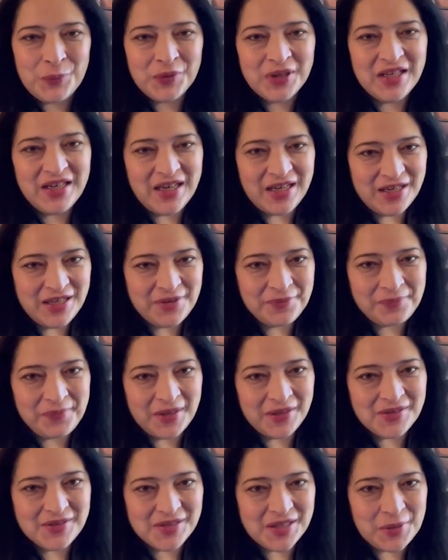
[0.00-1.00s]
Canadian
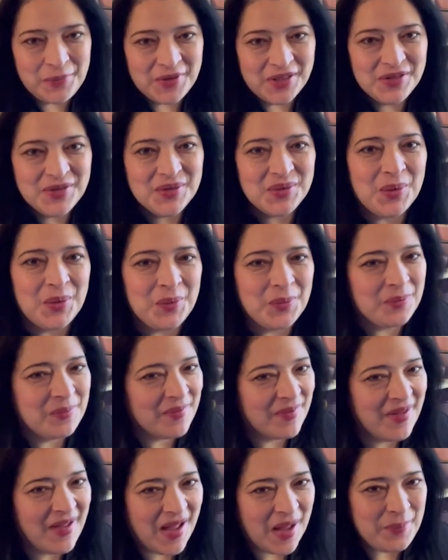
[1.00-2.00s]
Thanksgiving, so
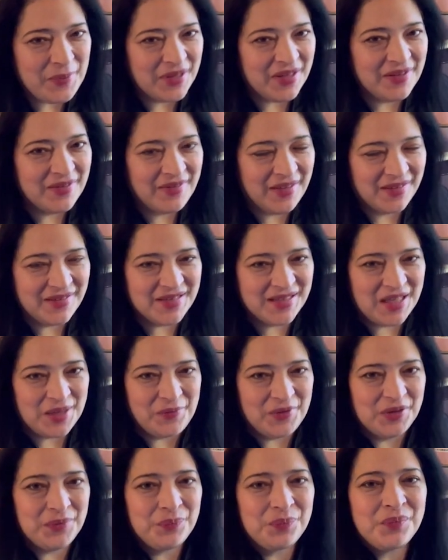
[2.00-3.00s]
happy
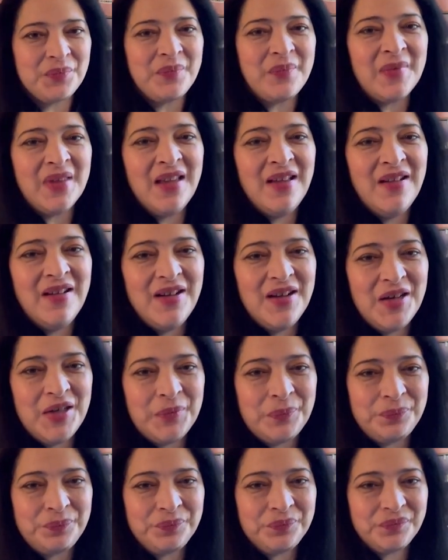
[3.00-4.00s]
Thanksgiving.
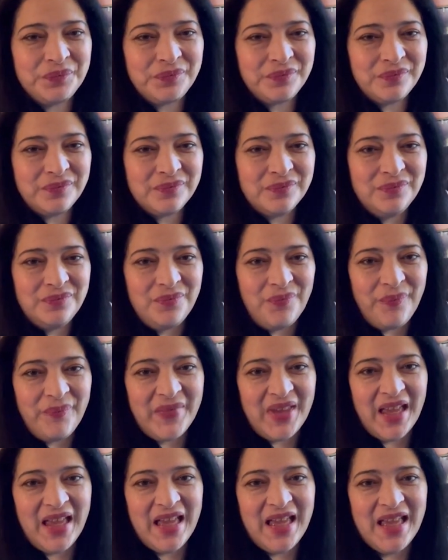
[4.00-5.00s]
And
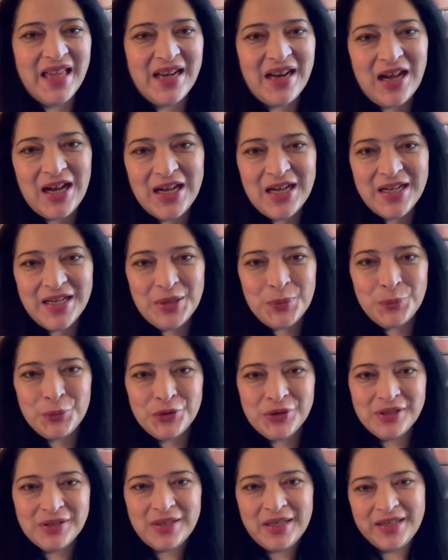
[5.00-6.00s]
I
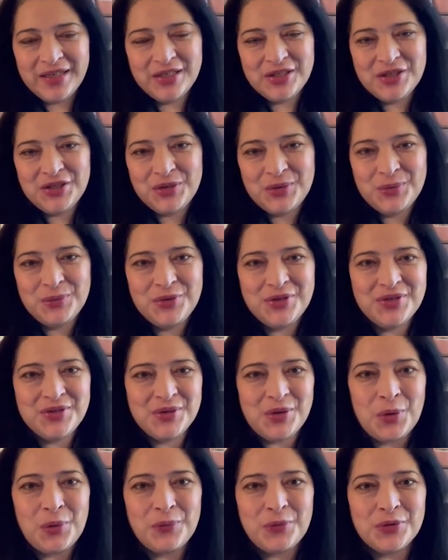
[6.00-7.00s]
would like to just
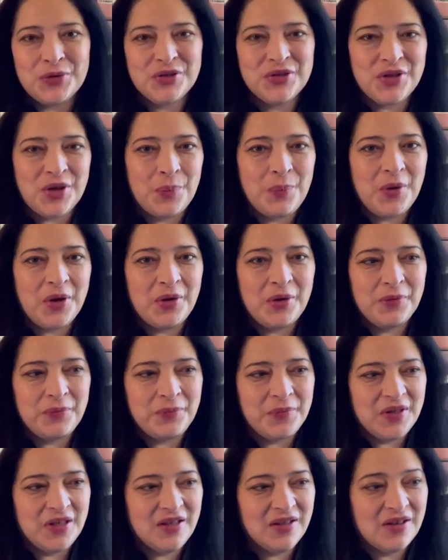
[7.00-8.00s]
go over some of
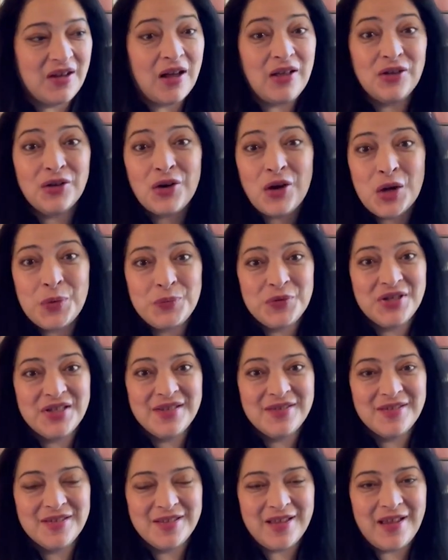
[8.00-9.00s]
the color
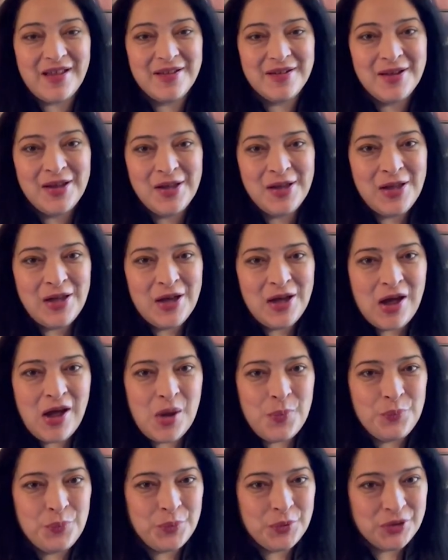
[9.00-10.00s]
options that
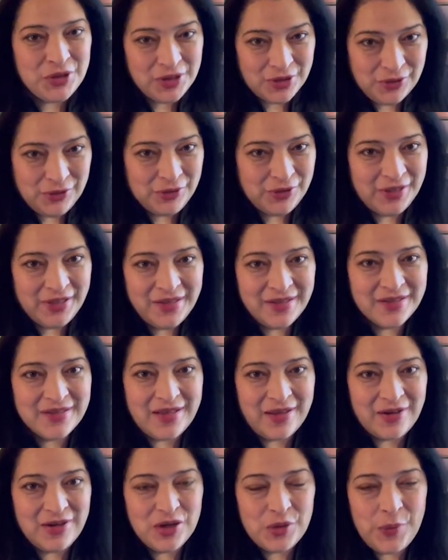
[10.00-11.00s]
I'm particularly
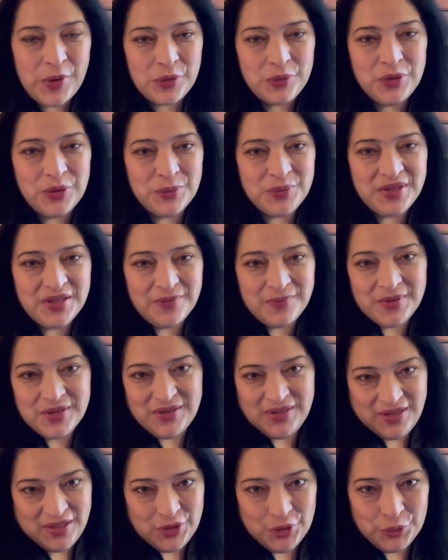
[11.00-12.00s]
excited about using this
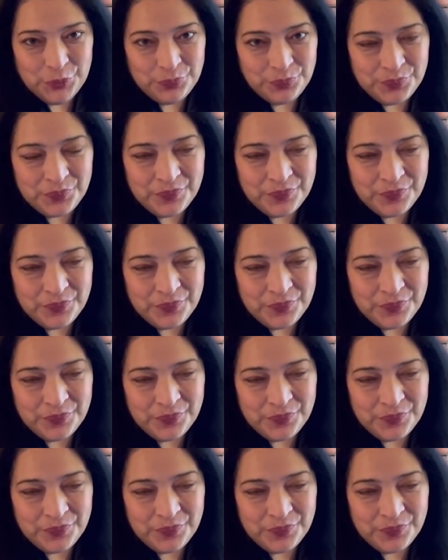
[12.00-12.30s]
year.